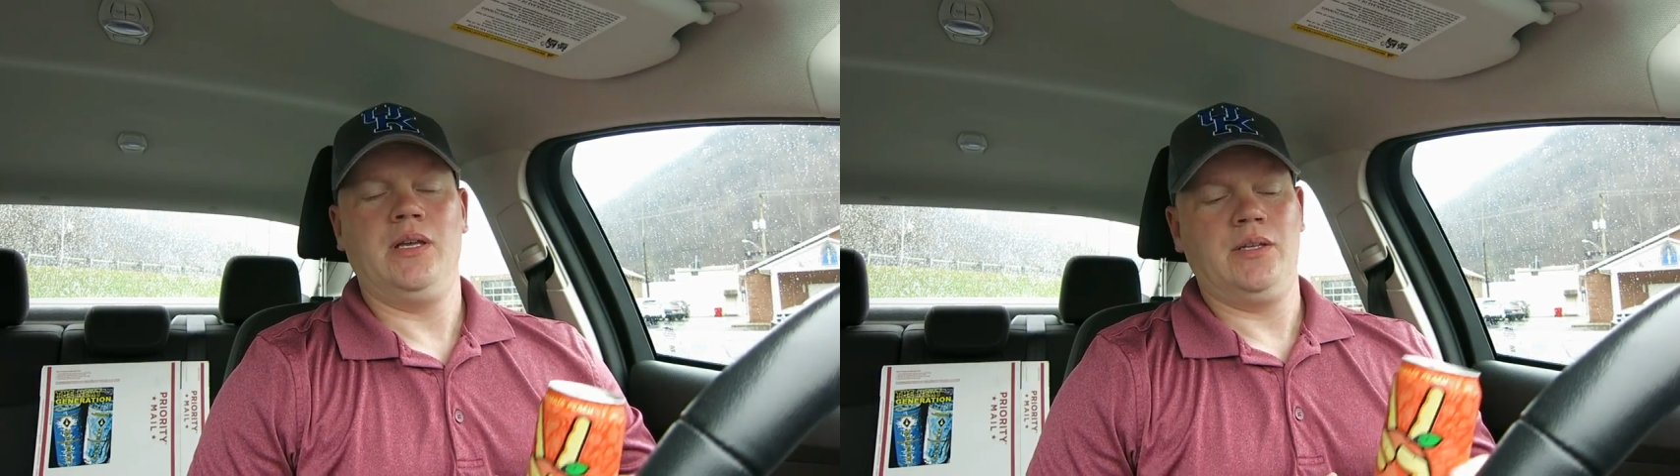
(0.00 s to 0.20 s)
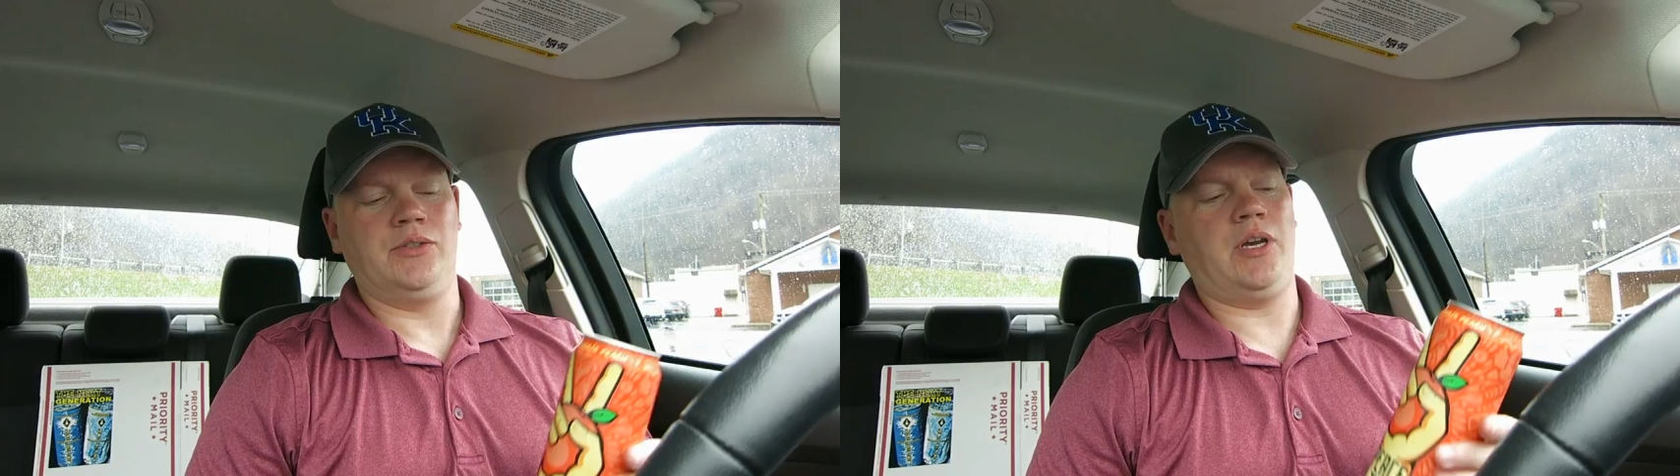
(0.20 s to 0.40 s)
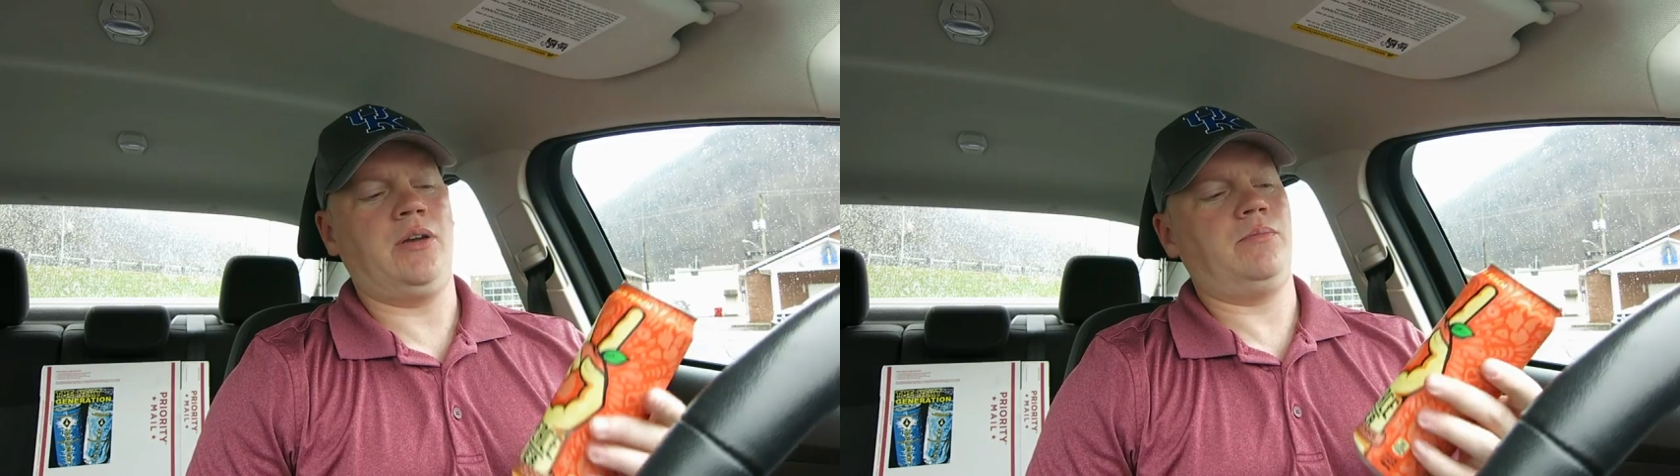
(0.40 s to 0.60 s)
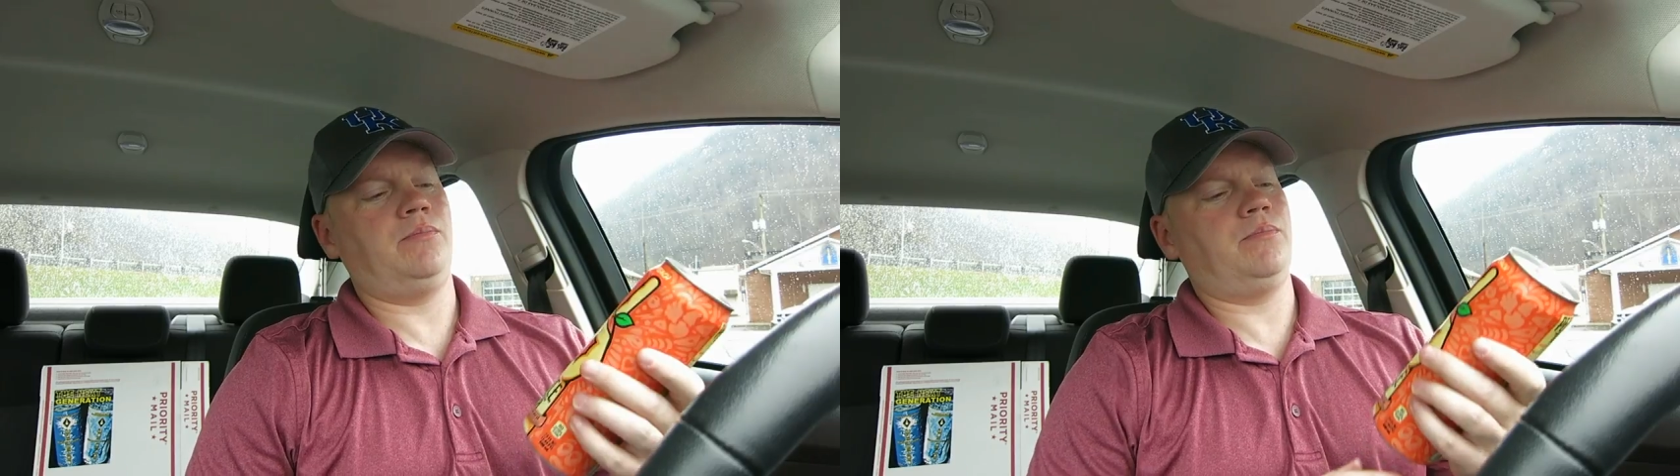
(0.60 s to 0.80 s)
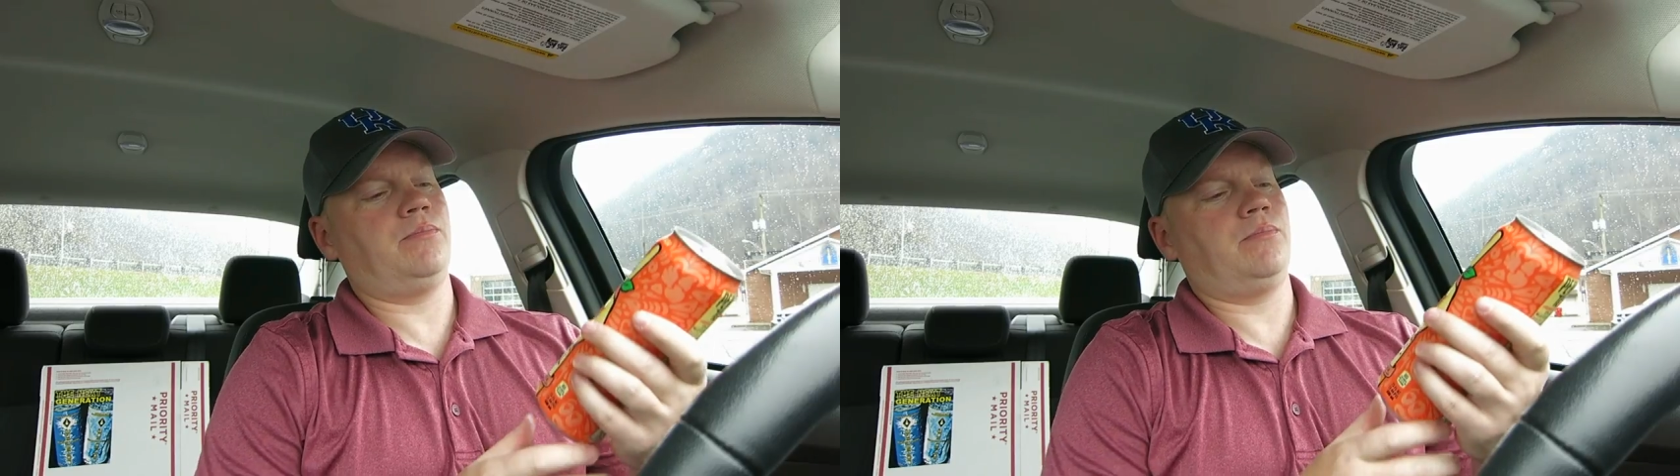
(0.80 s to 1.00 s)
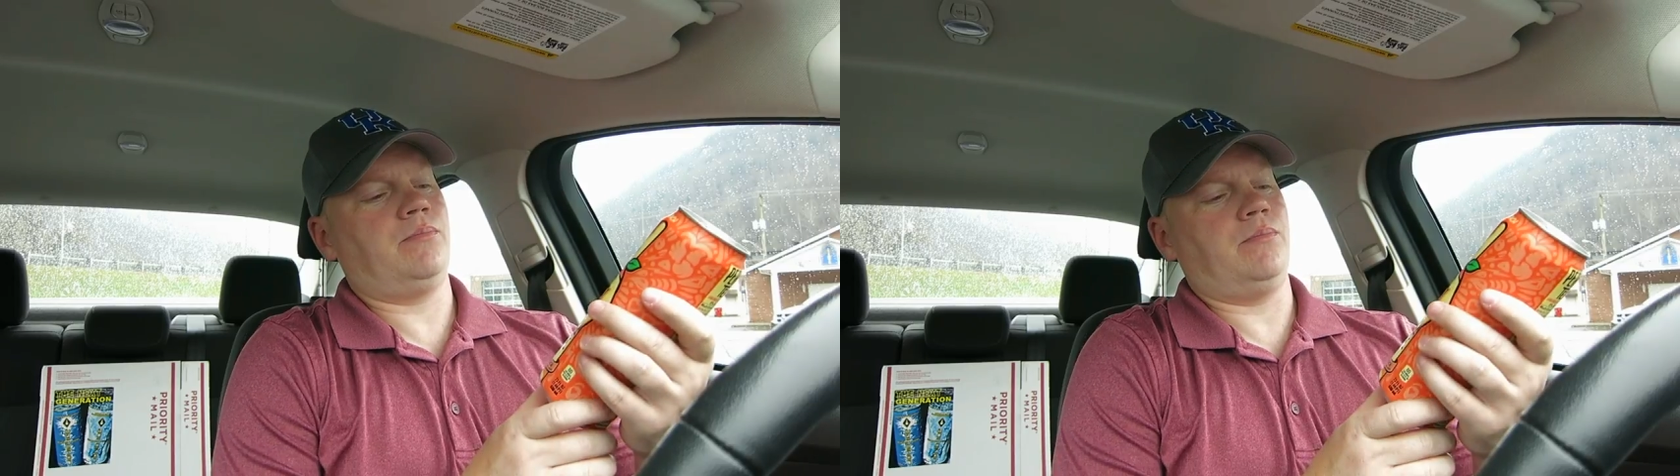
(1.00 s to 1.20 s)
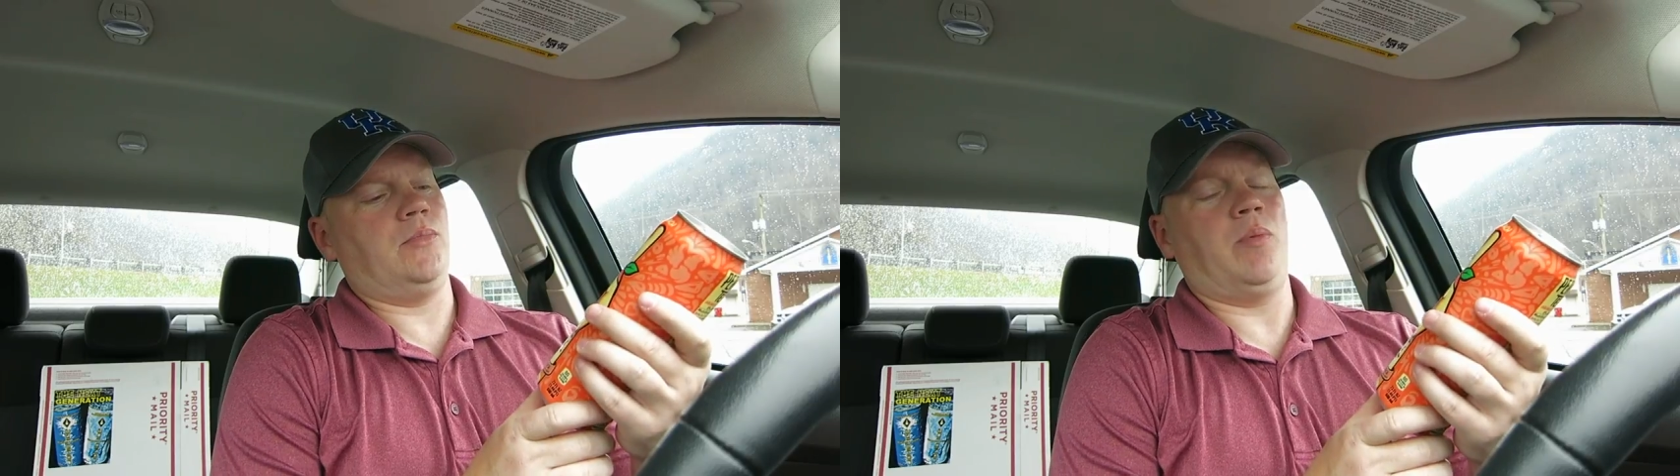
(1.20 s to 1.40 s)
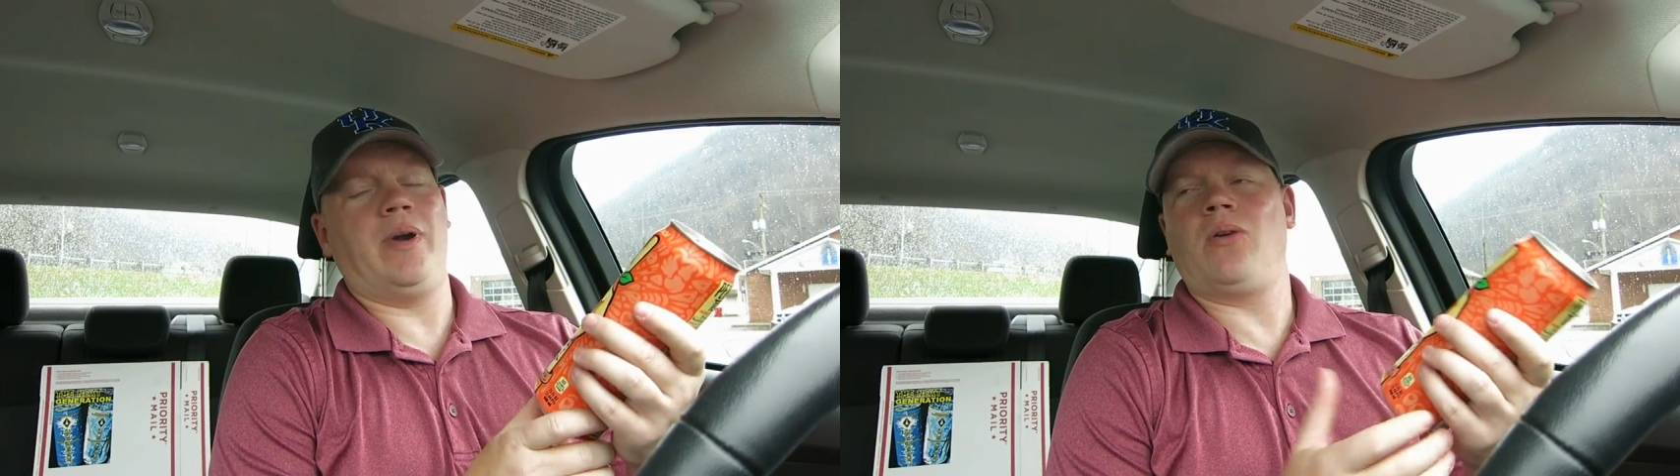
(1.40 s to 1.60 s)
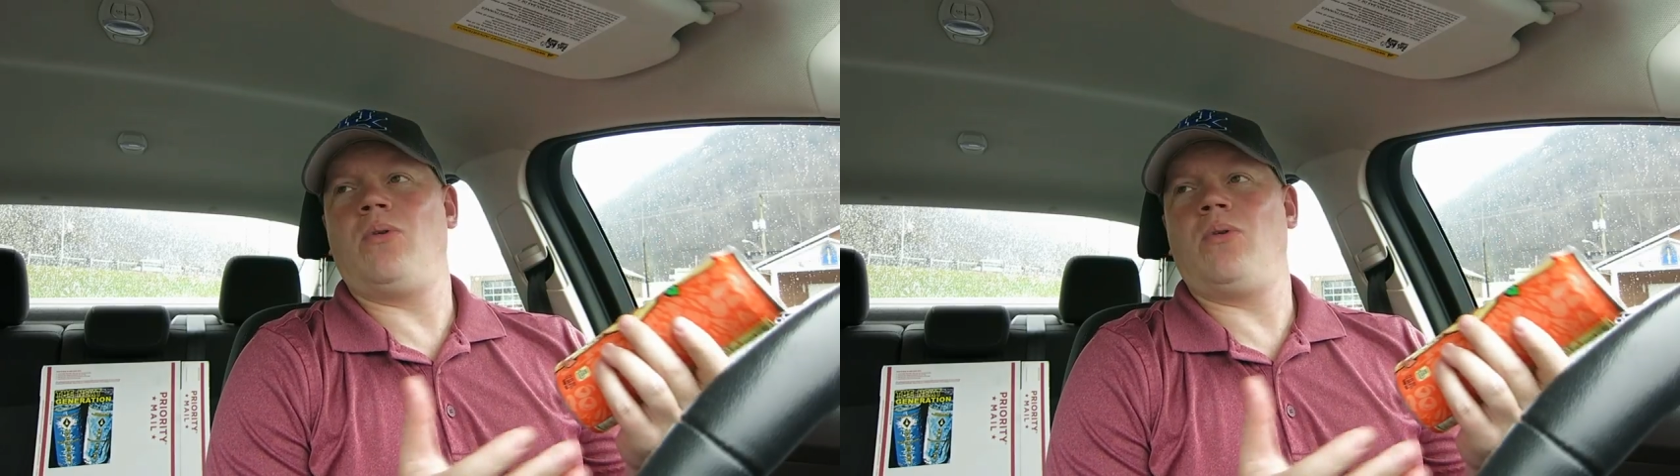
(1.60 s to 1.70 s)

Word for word: So, no matter